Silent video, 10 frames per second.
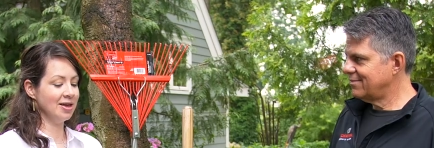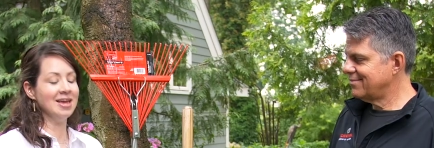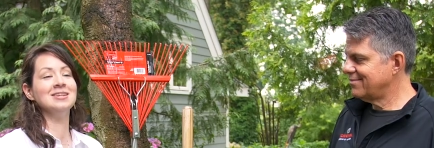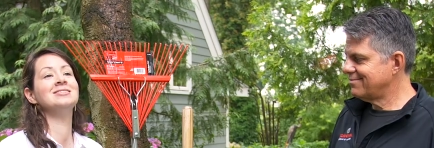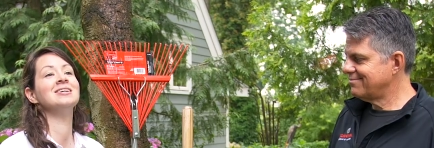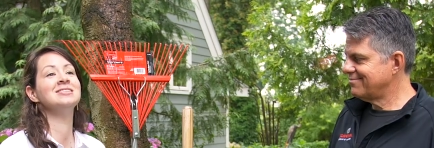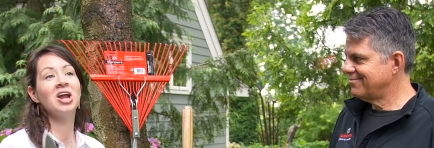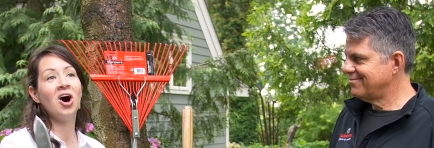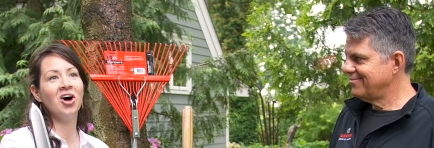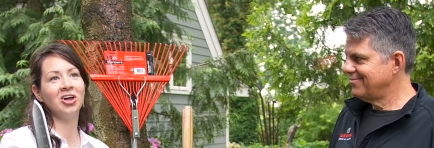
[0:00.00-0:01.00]
Speaker 1: it does
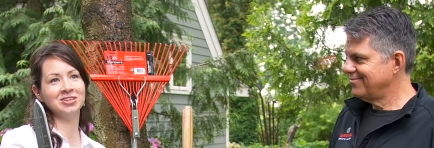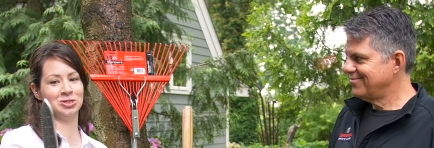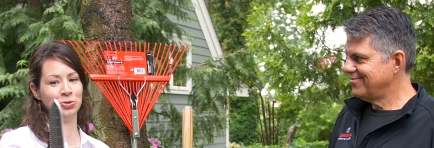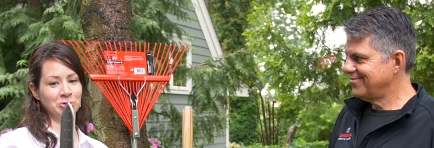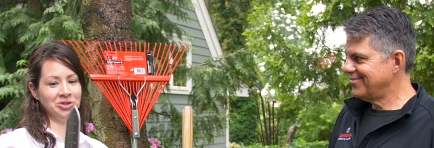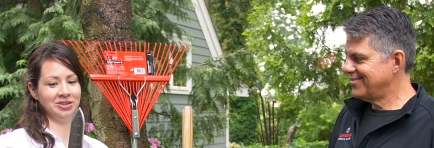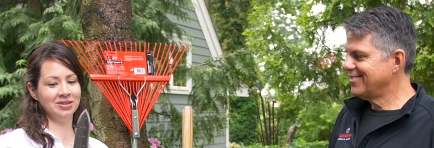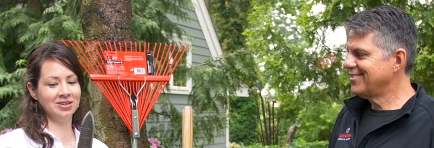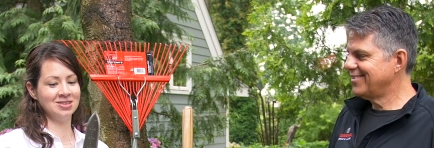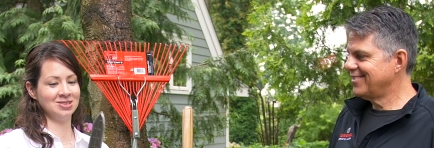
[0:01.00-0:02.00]
it all tool.
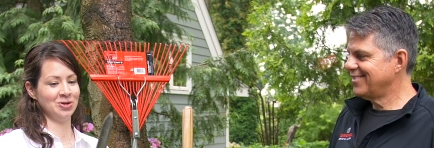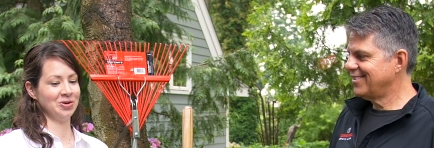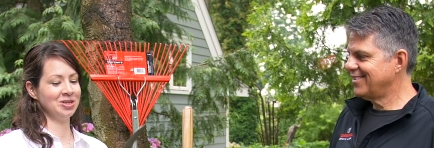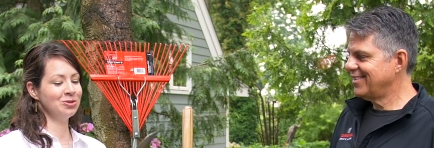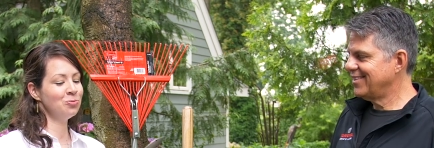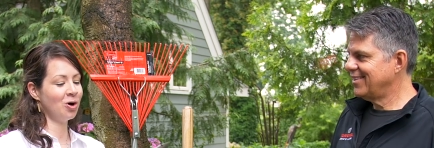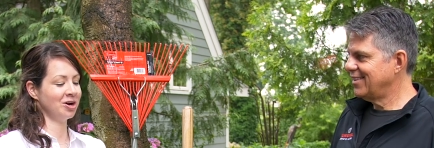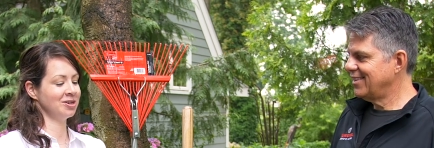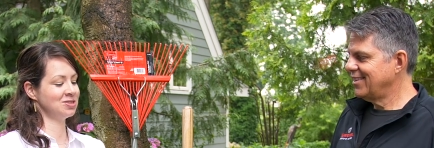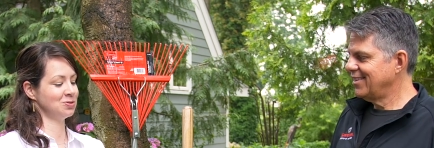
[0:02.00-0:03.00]
So can you
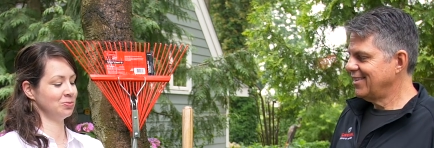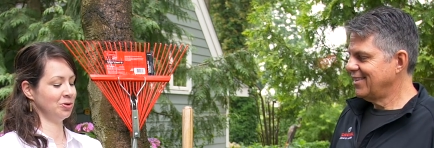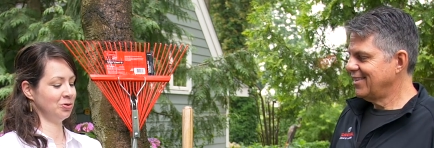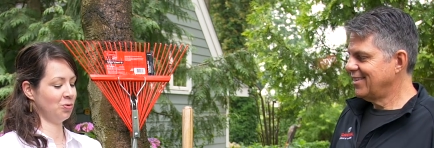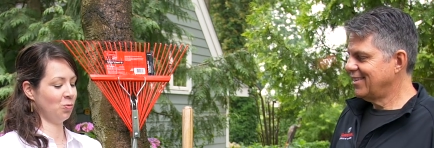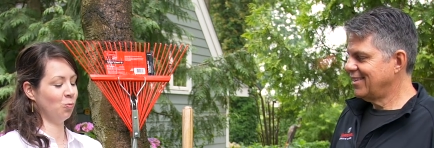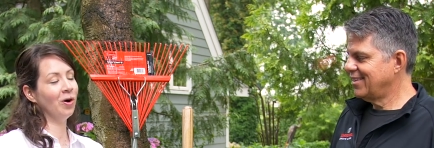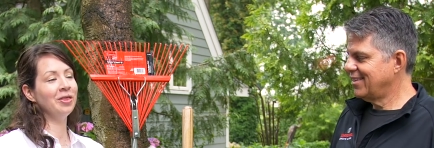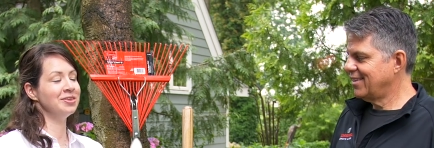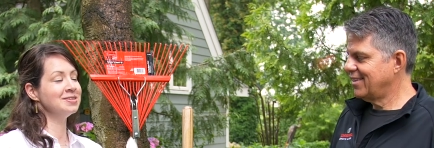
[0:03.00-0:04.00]
walk us through
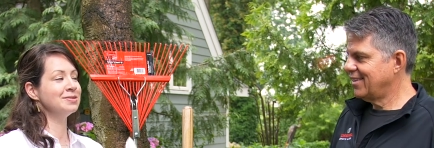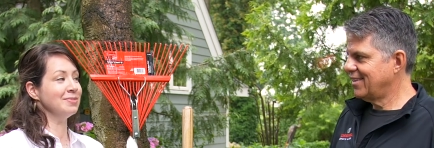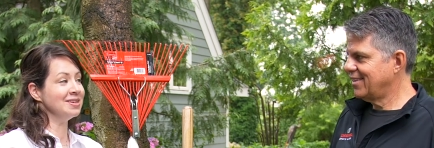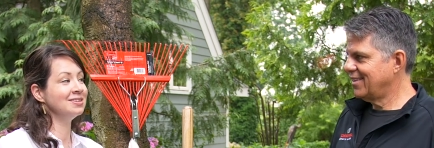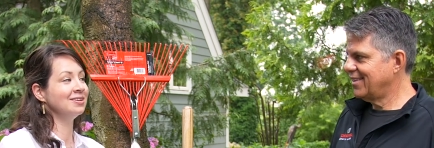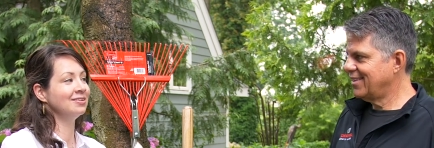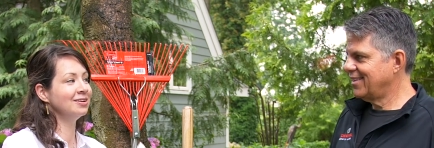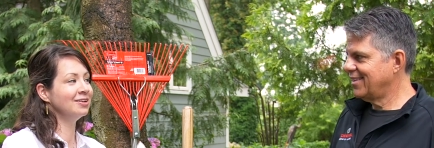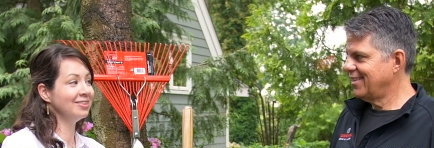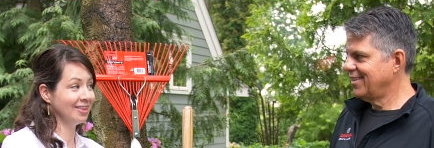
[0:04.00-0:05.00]
what this amazing
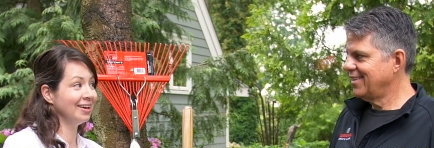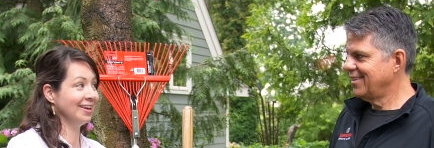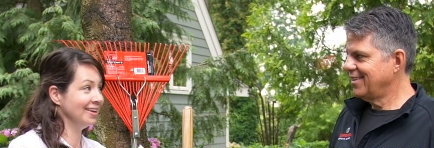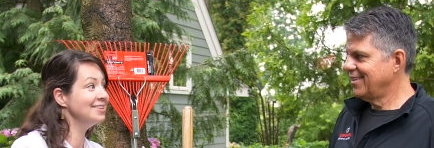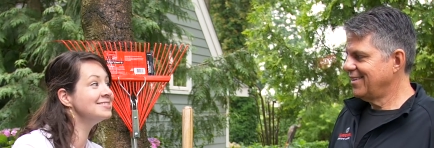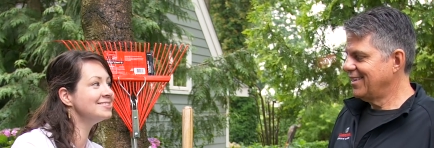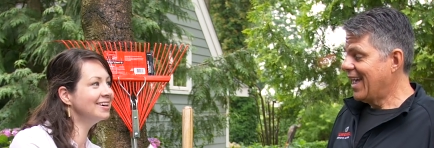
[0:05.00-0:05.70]
thing is?